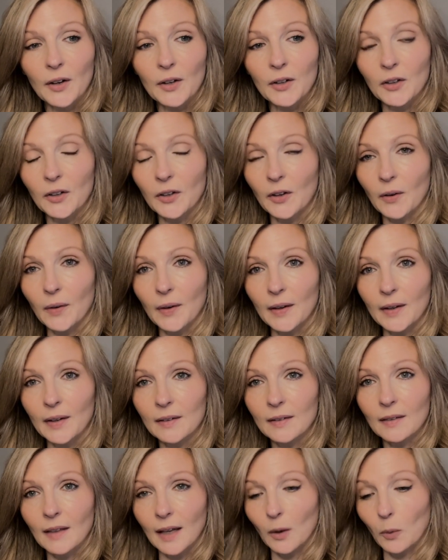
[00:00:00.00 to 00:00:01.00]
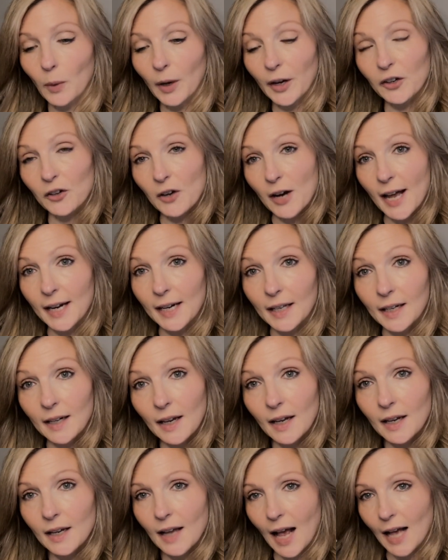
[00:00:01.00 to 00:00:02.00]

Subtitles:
you're going, like where you're headed.